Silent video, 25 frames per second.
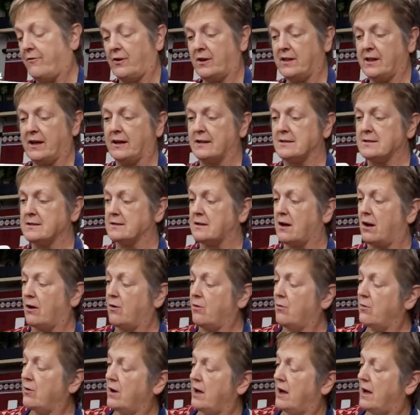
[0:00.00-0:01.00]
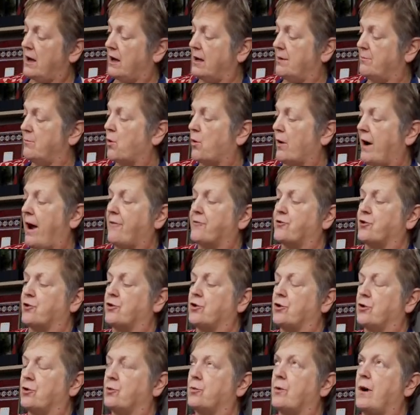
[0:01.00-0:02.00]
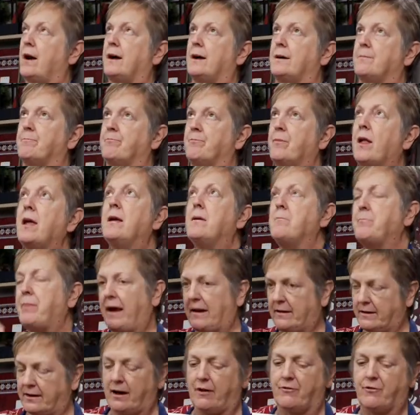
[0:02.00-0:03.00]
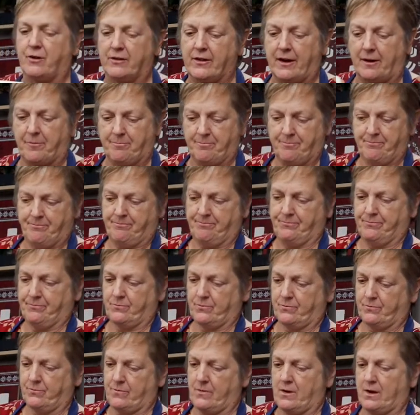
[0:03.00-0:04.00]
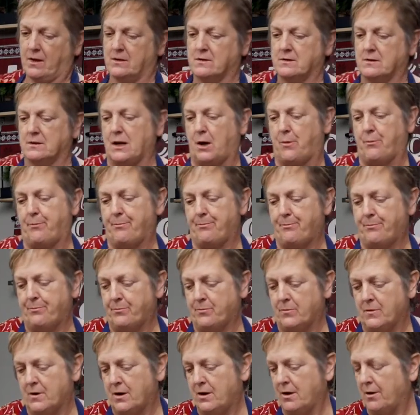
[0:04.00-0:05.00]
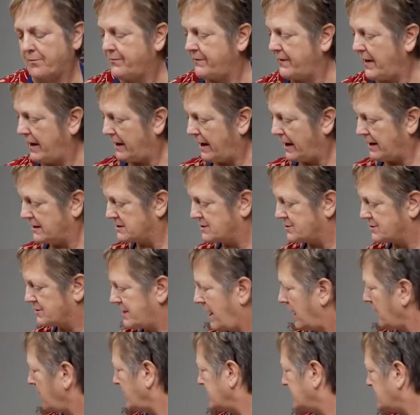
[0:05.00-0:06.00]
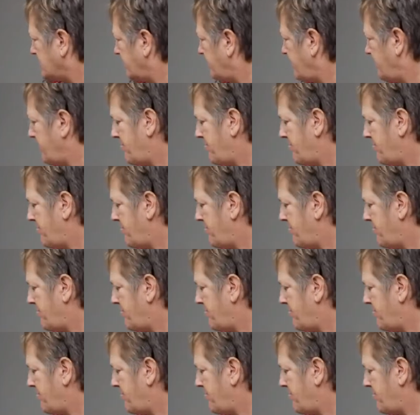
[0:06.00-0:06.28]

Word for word: everything. So, um, or after you um, paint everything. So that answers that question.